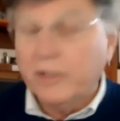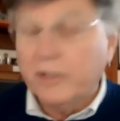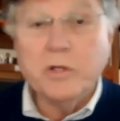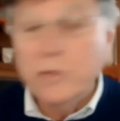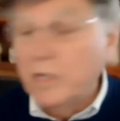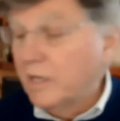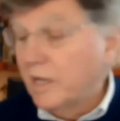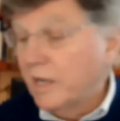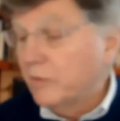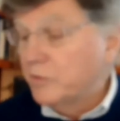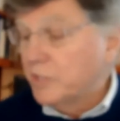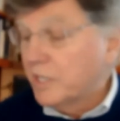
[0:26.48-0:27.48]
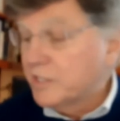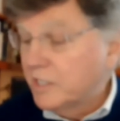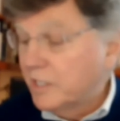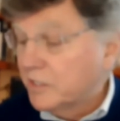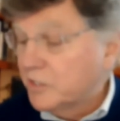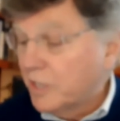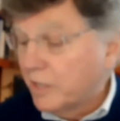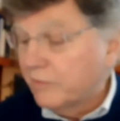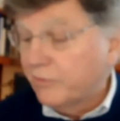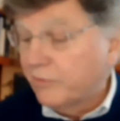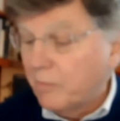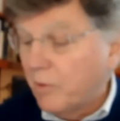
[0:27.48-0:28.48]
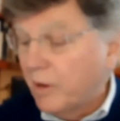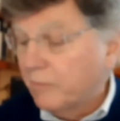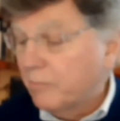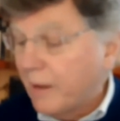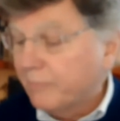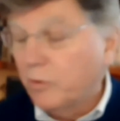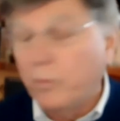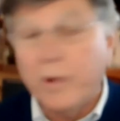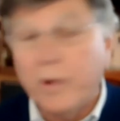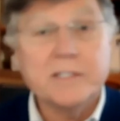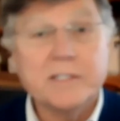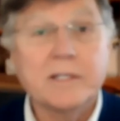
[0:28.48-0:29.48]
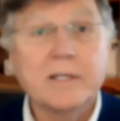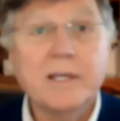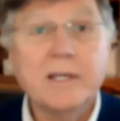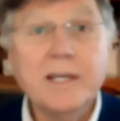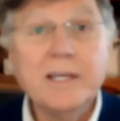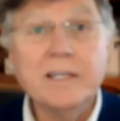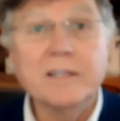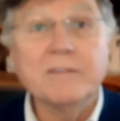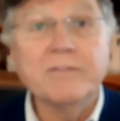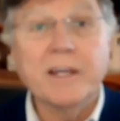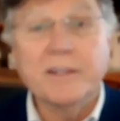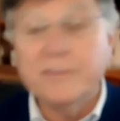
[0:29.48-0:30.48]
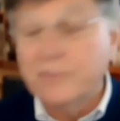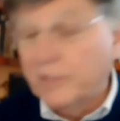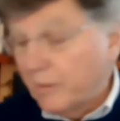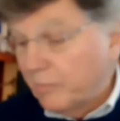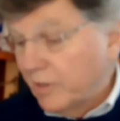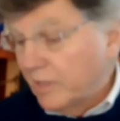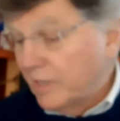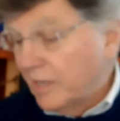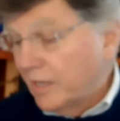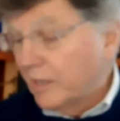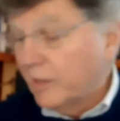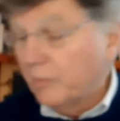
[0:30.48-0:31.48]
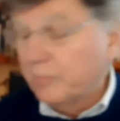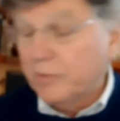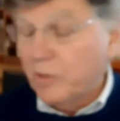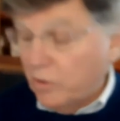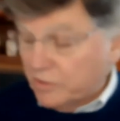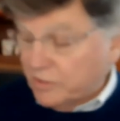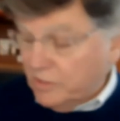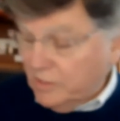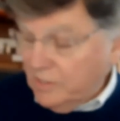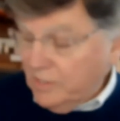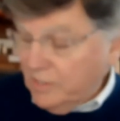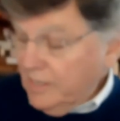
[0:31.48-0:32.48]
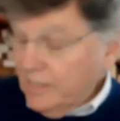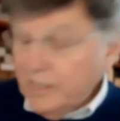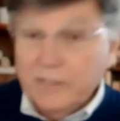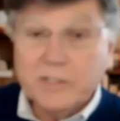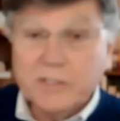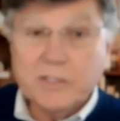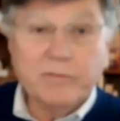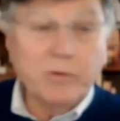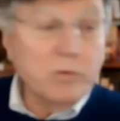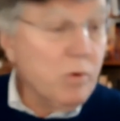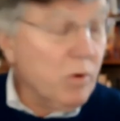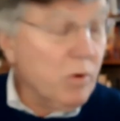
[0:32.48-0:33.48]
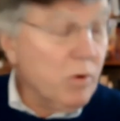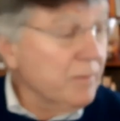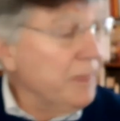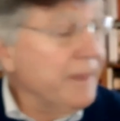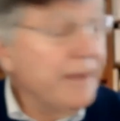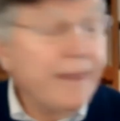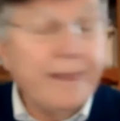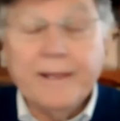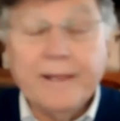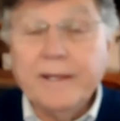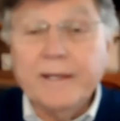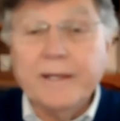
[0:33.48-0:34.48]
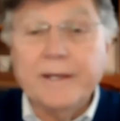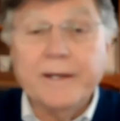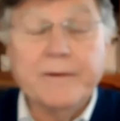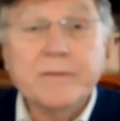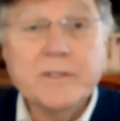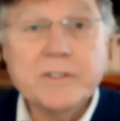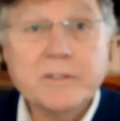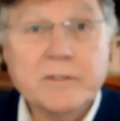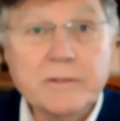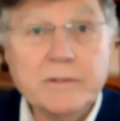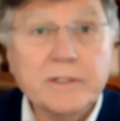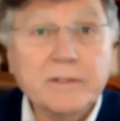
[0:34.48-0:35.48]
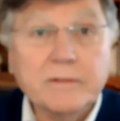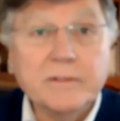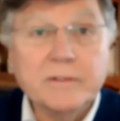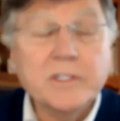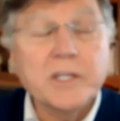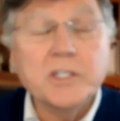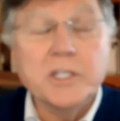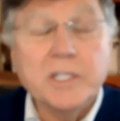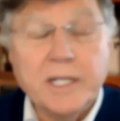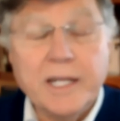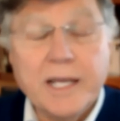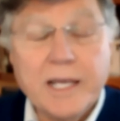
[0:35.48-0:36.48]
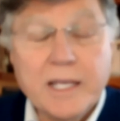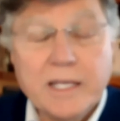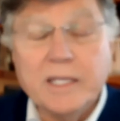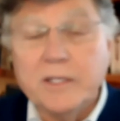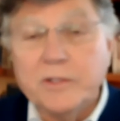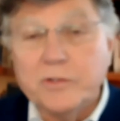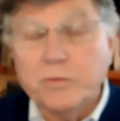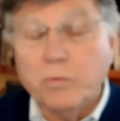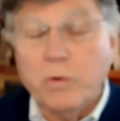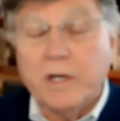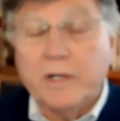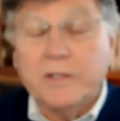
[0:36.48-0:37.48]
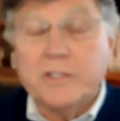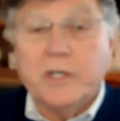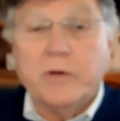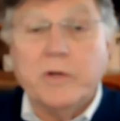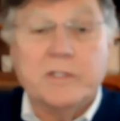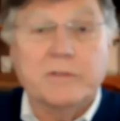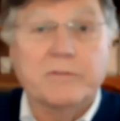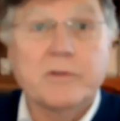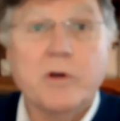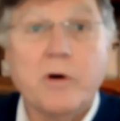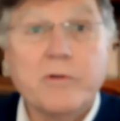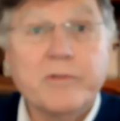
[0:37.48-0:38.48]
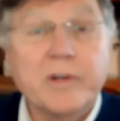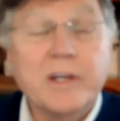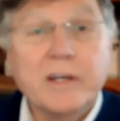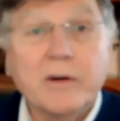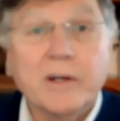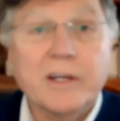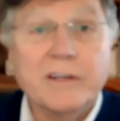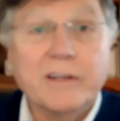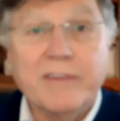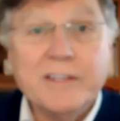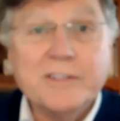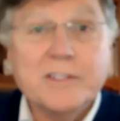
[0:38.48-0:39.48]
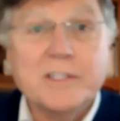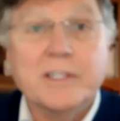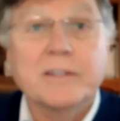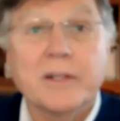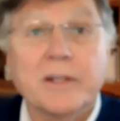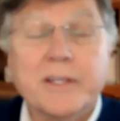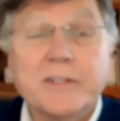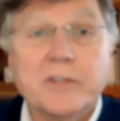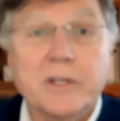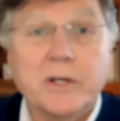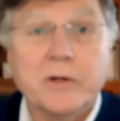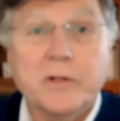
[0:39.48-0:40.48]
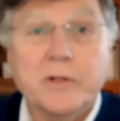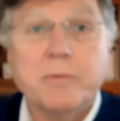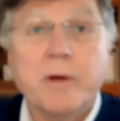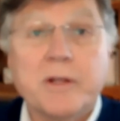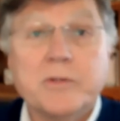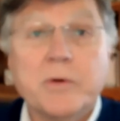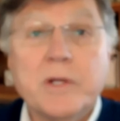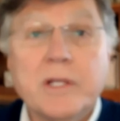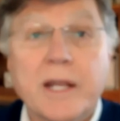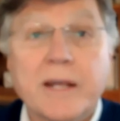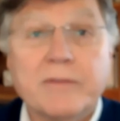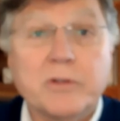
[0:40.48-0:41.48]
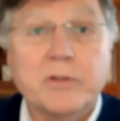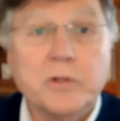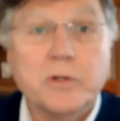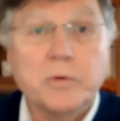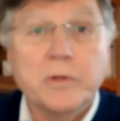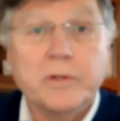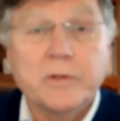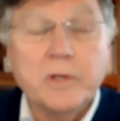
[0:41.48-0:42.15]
Union How Jessie and John Fremont Mapped the West, Invented Celebrity, and Helped Cause the Civil War. Uh, this discussion today is one in a series of COVID era events that the Lane Center is sponsoring that have to do with